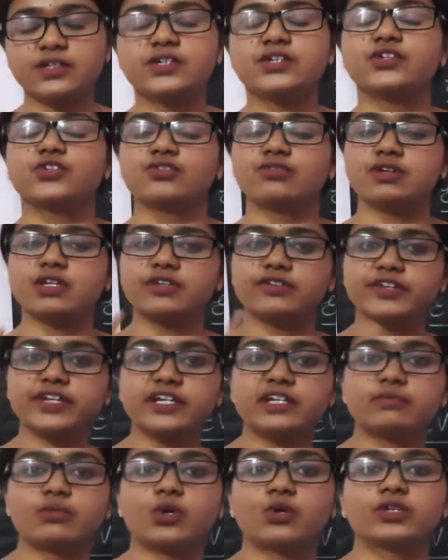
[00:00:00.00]
You will read
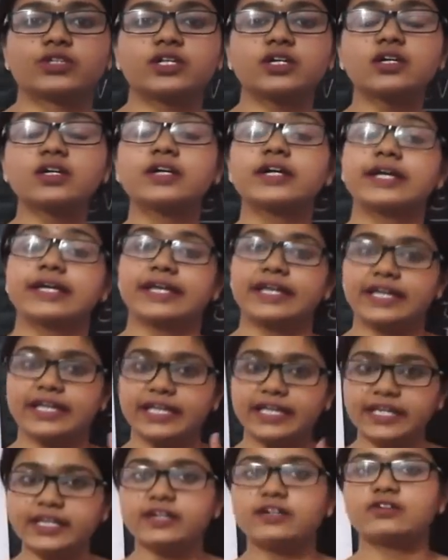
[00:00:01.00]
about the
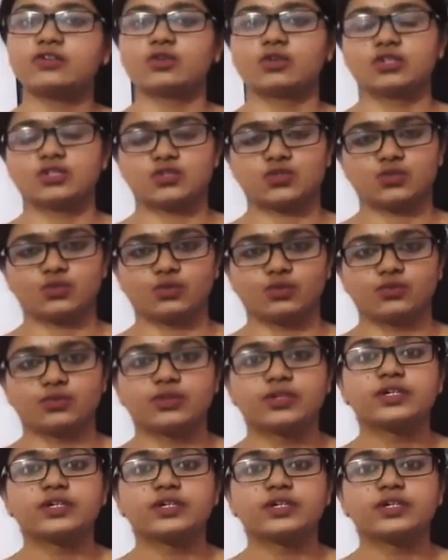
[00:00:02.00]
air also.